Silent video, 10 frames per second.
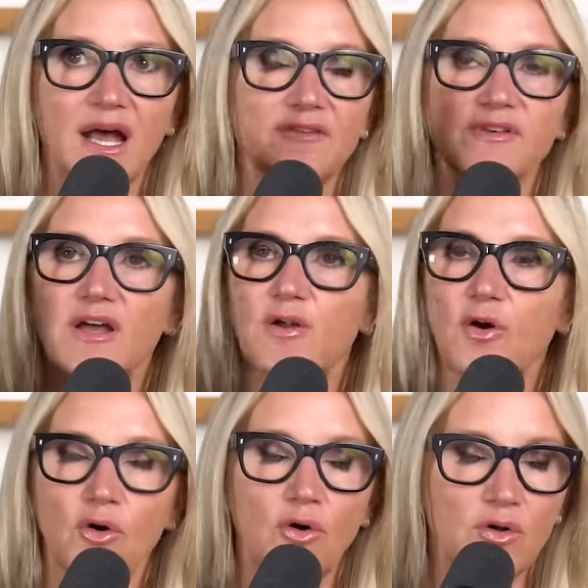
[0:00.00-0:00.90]
I've got
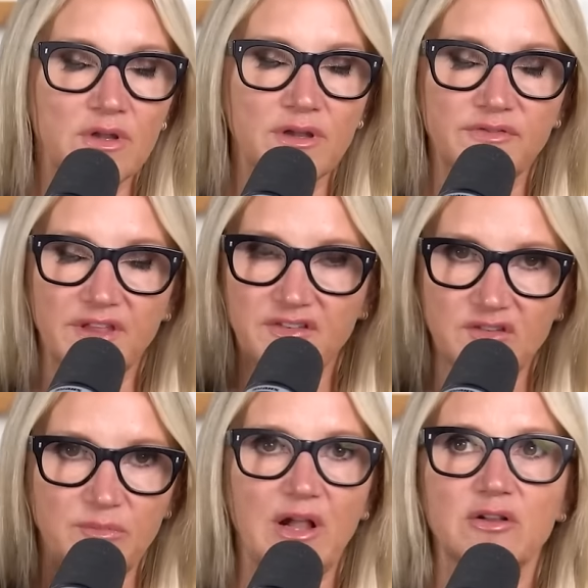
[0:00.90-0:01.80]
all of this
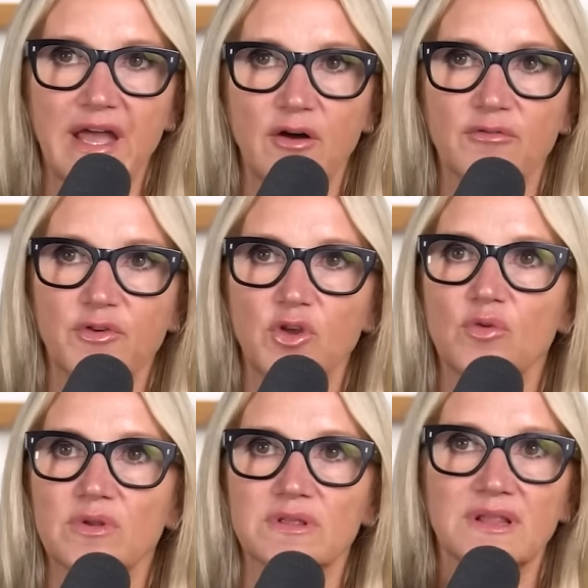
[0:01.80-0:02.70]
spelled out for
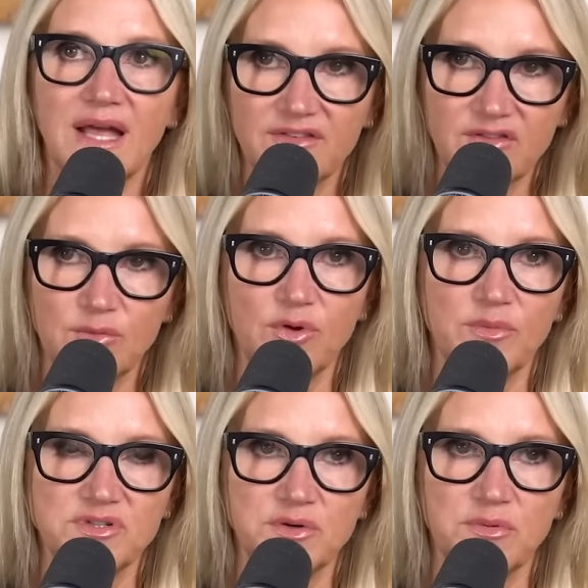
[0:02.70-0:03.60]
you with lots of
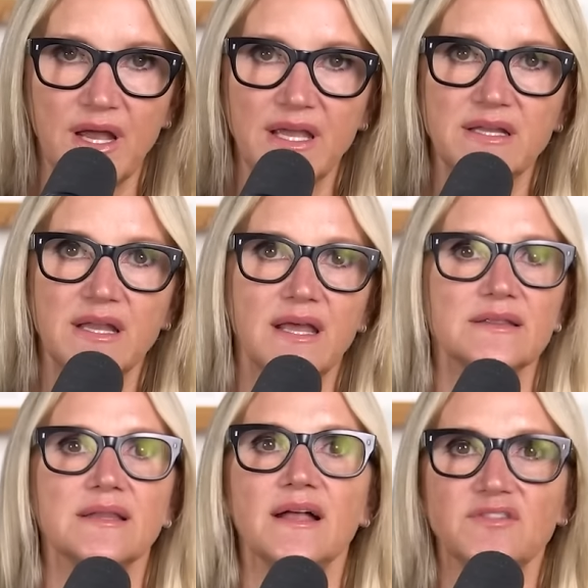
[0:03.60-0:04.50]
room to write
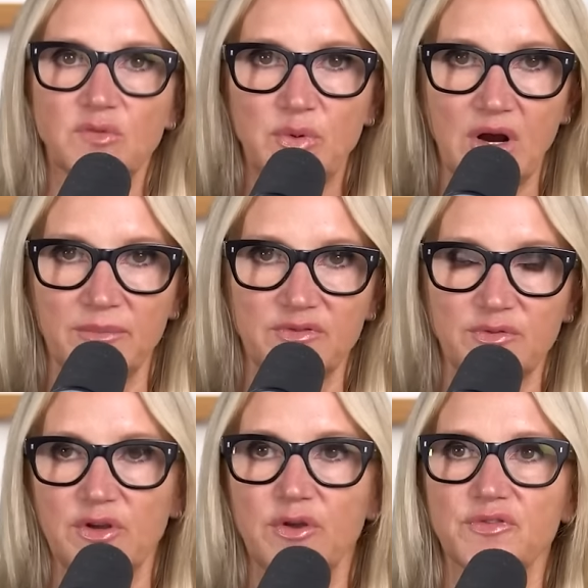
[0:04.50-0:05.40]
and lots of prompts
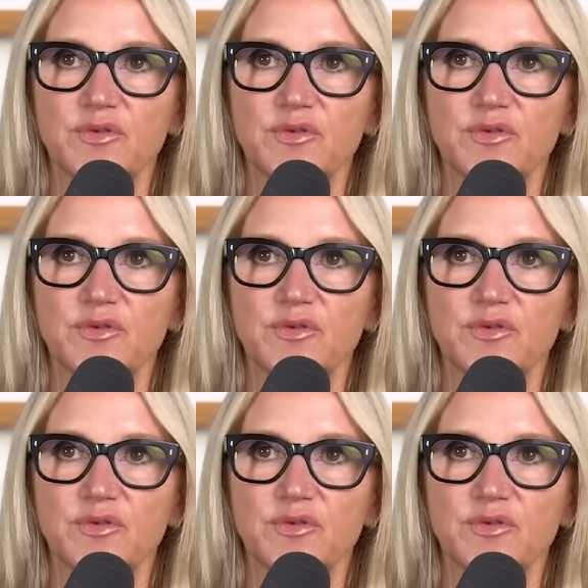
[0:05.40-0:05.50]
for you.